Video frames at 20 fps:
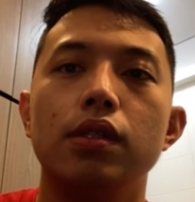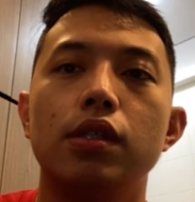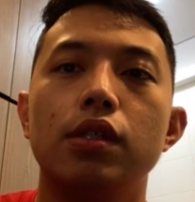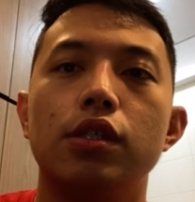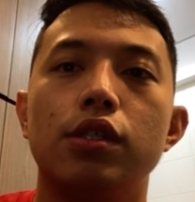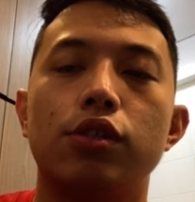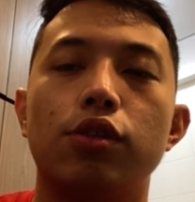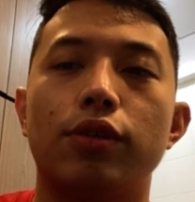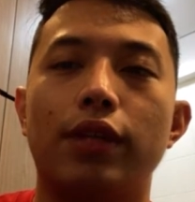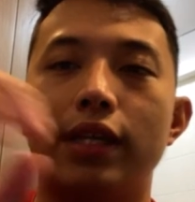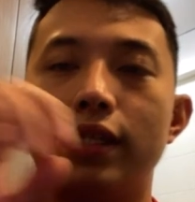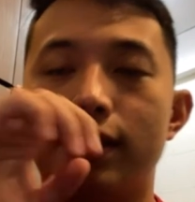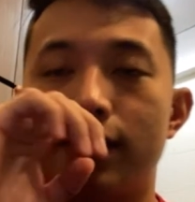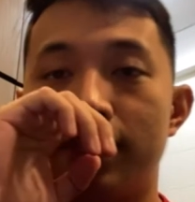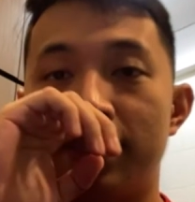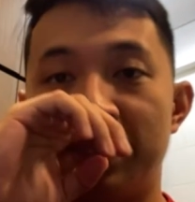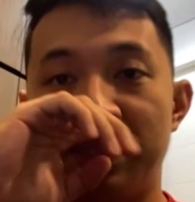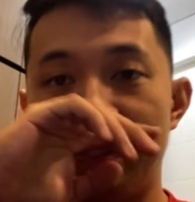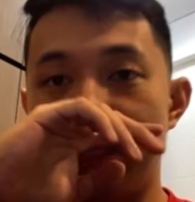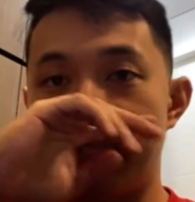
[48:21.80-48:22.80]
So
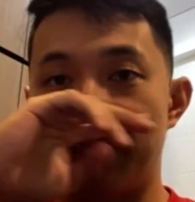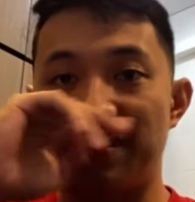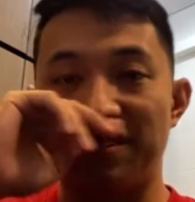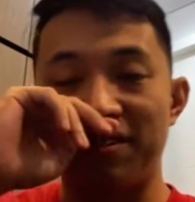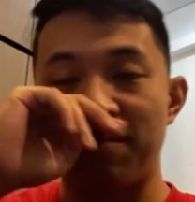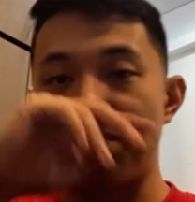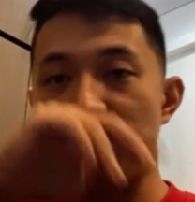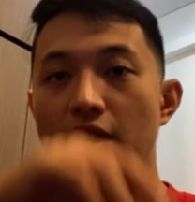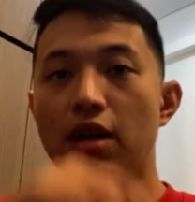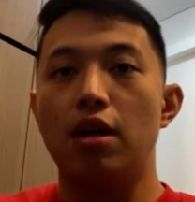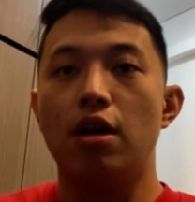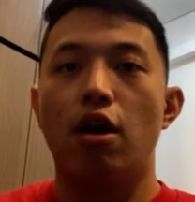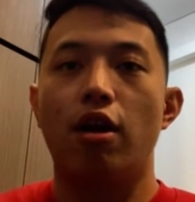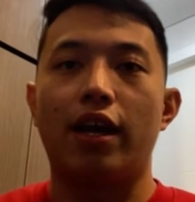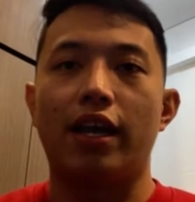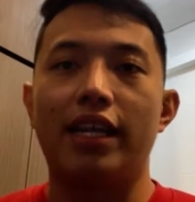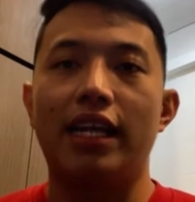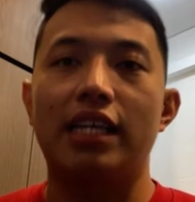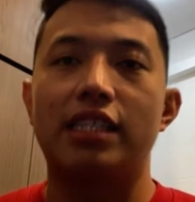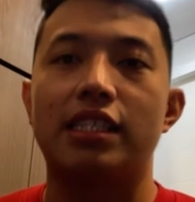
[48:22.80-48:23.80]
next,
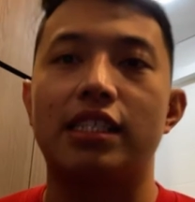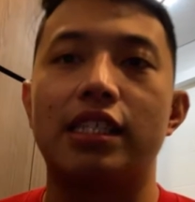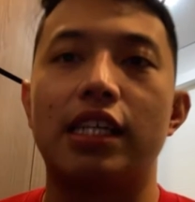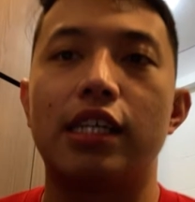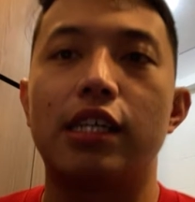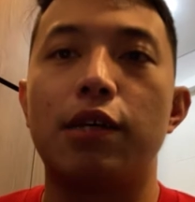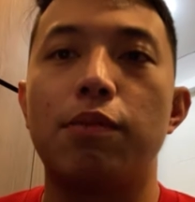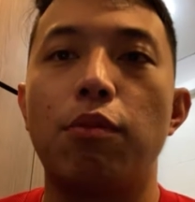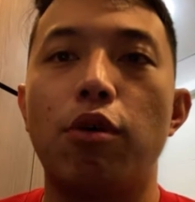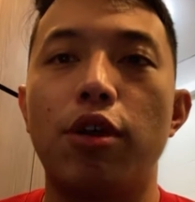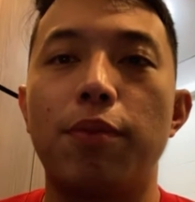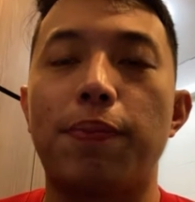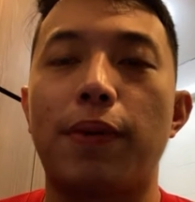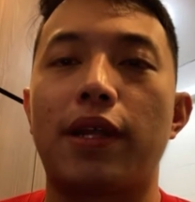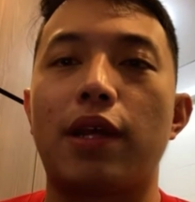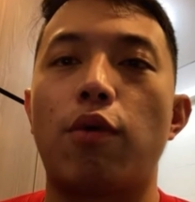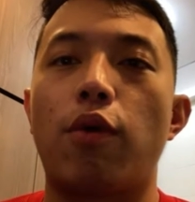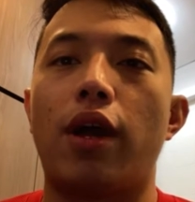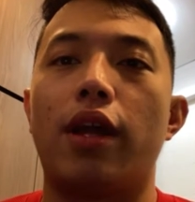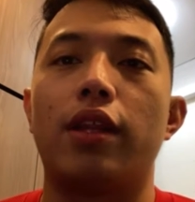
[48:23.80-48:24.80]
the more
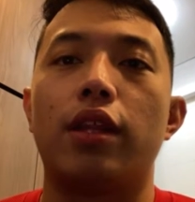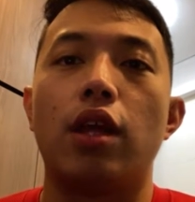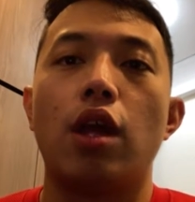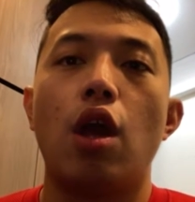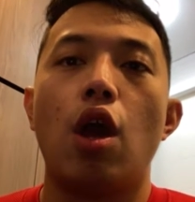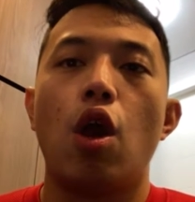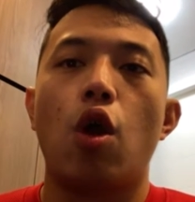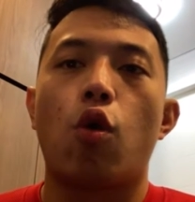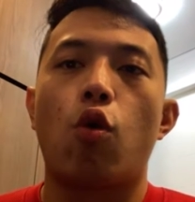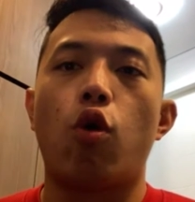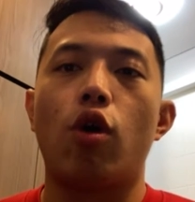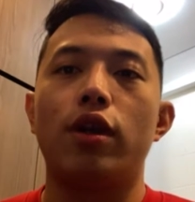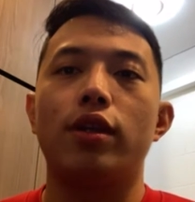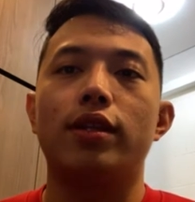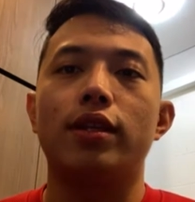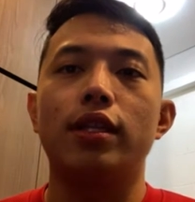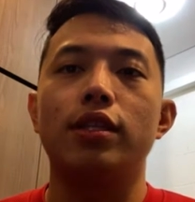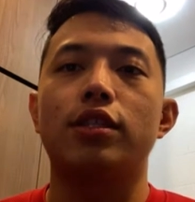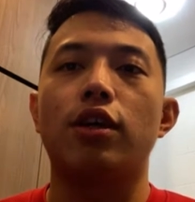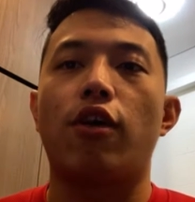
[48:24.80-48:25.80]
important one,
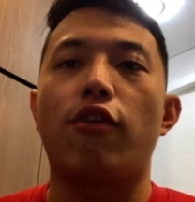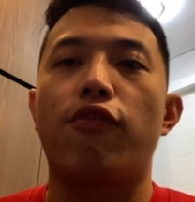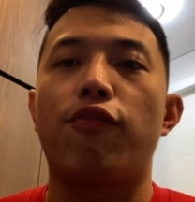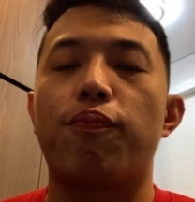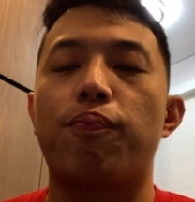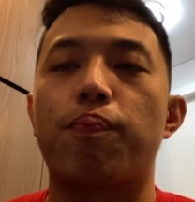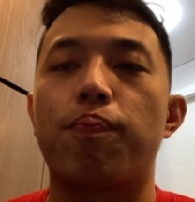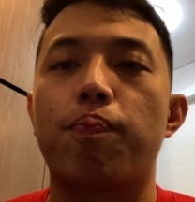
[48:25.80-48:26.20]
qualities of